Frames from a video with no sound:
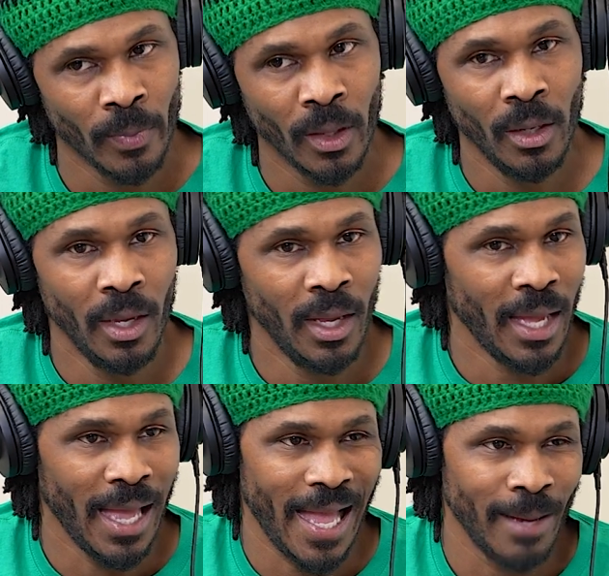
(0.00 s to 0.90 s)
Yeah.
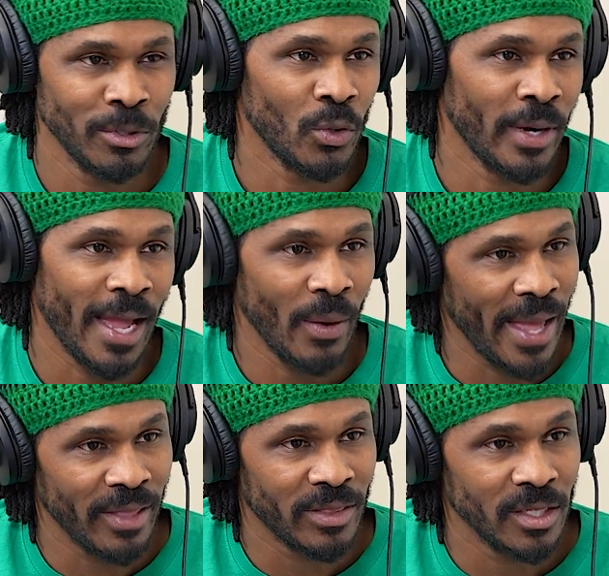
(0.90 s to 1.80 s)
I'm just going to out
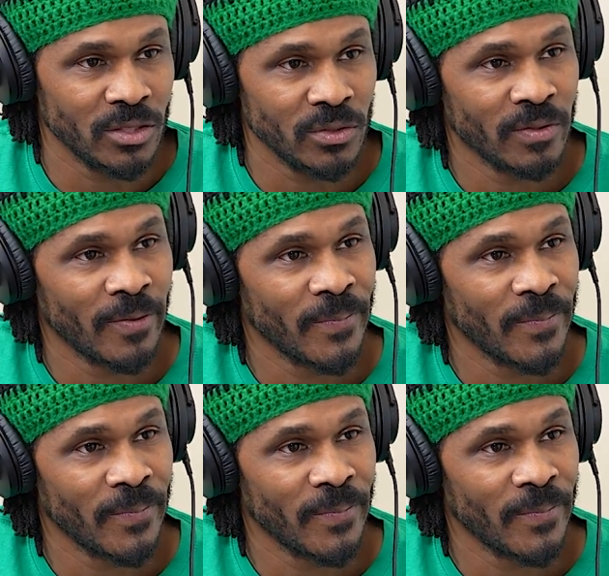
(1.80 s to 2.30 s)
athlete you.